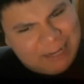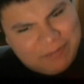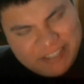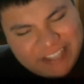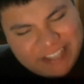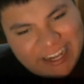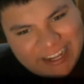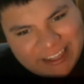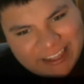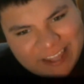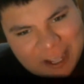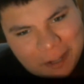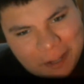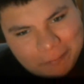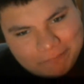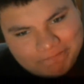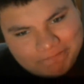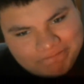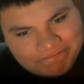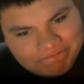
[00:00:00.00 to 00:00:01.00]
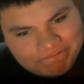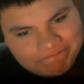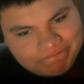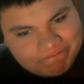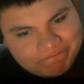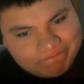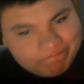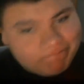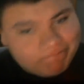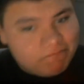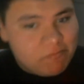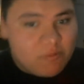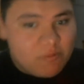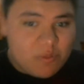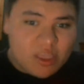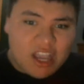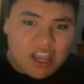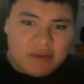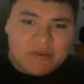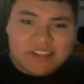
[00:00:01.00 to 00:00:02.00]
saying that.
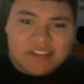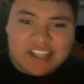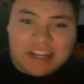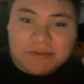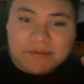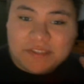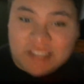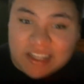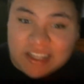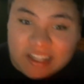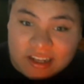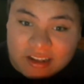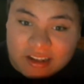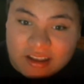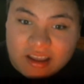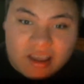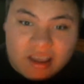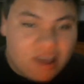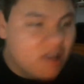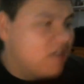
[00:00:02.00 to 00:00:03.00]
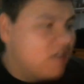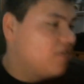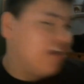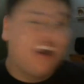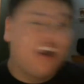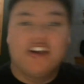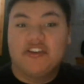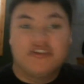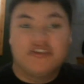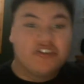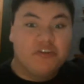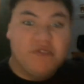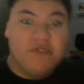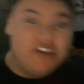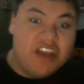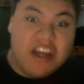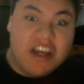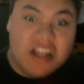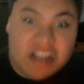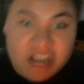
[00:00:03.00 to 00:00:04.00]
I'm gonna stop saying that there's gonna be
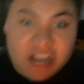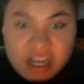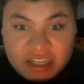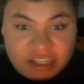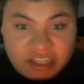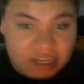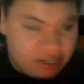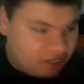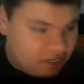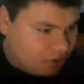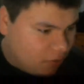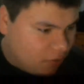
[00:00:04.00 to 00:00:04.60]
daily content. You know